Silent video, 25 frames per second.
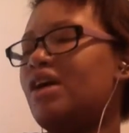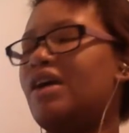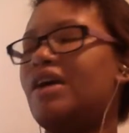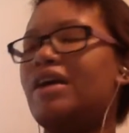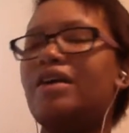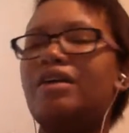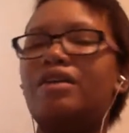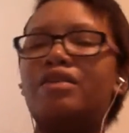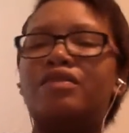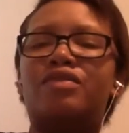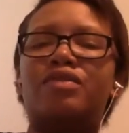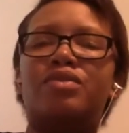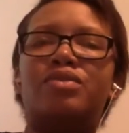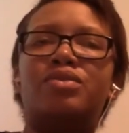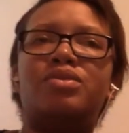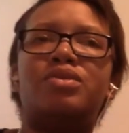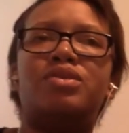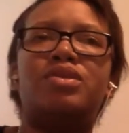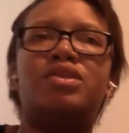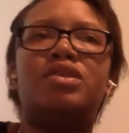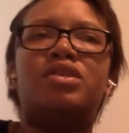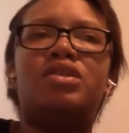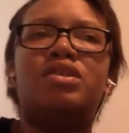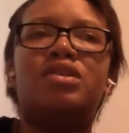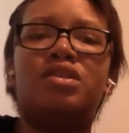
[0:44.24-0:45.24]
If you've
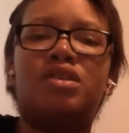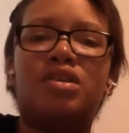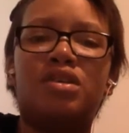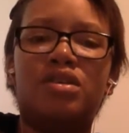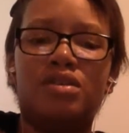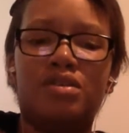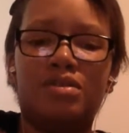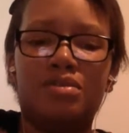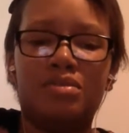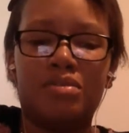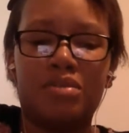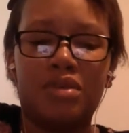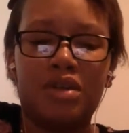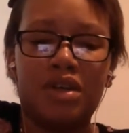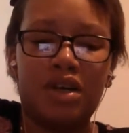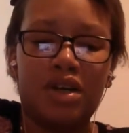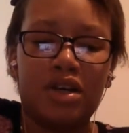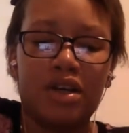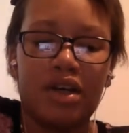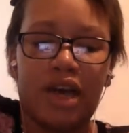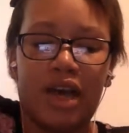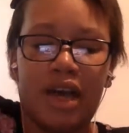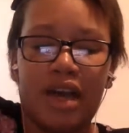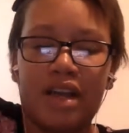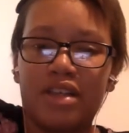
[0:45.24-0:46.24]
seen
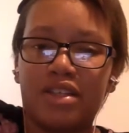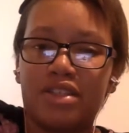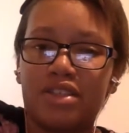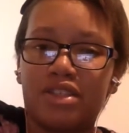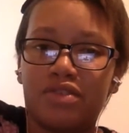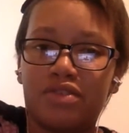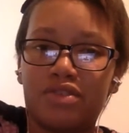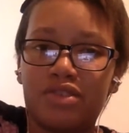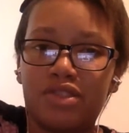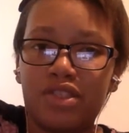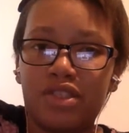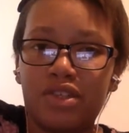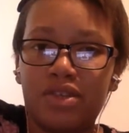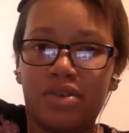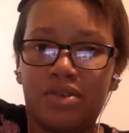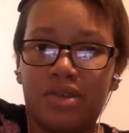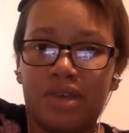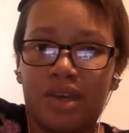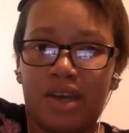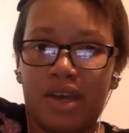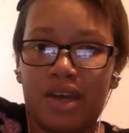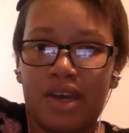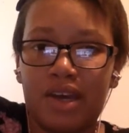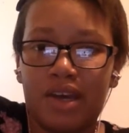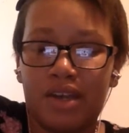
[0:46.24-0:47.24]
Agents of S.H.I.E.L.D.,
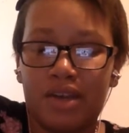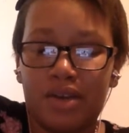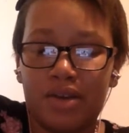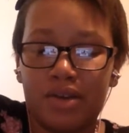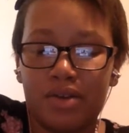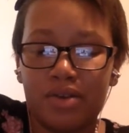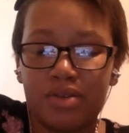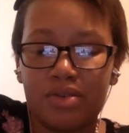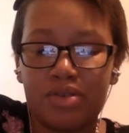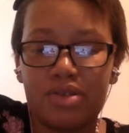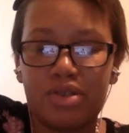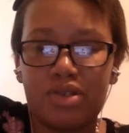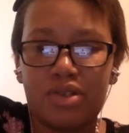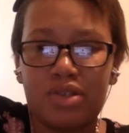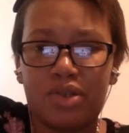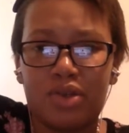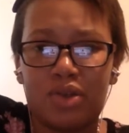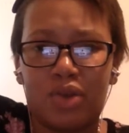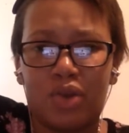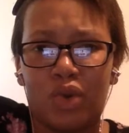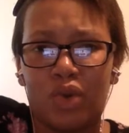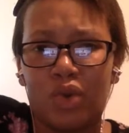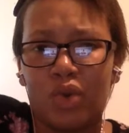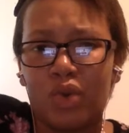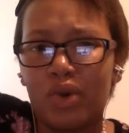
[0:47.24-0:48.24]
they had her sister,
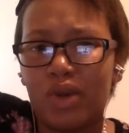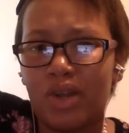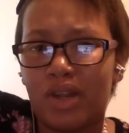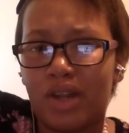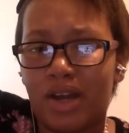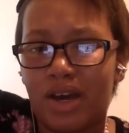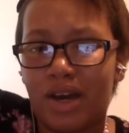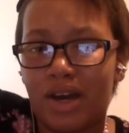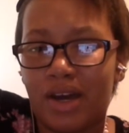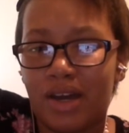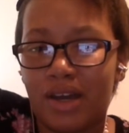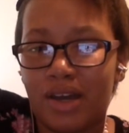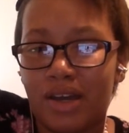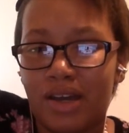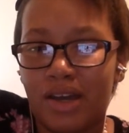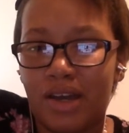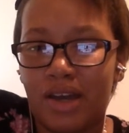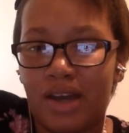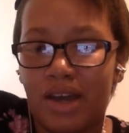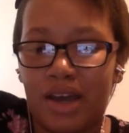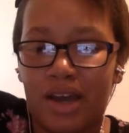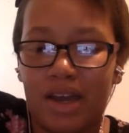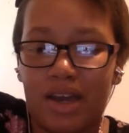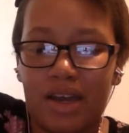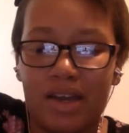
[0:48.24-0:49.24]
Lorelai,
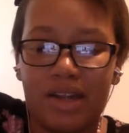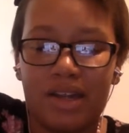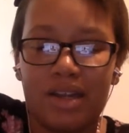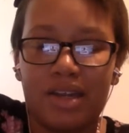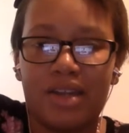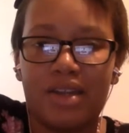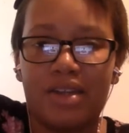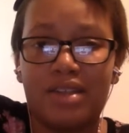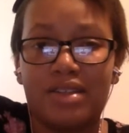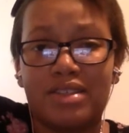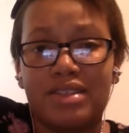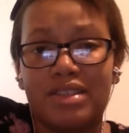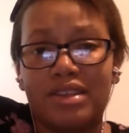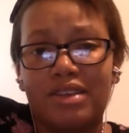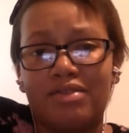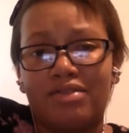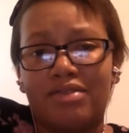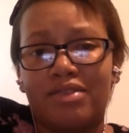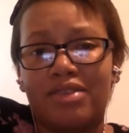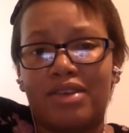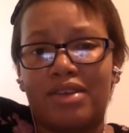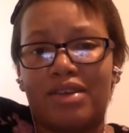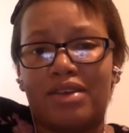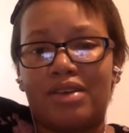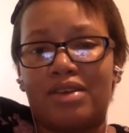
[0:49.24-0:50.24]
and Lady Sif
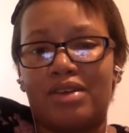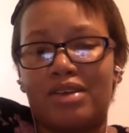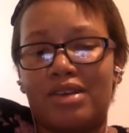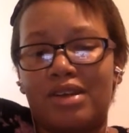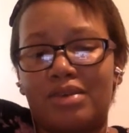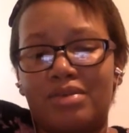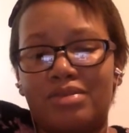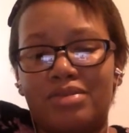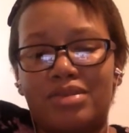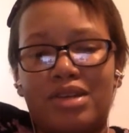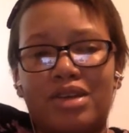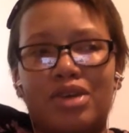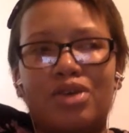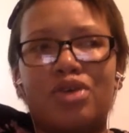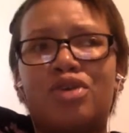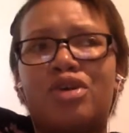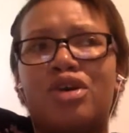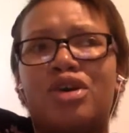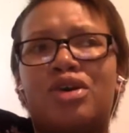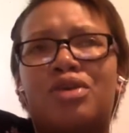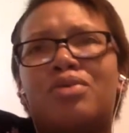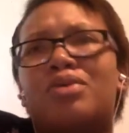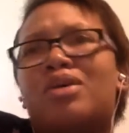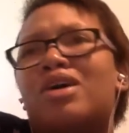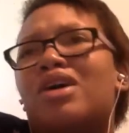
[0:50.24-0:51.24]
in there. And I was like,
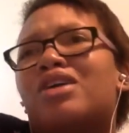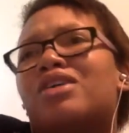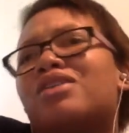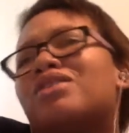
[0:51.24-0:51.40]
okay, well, how are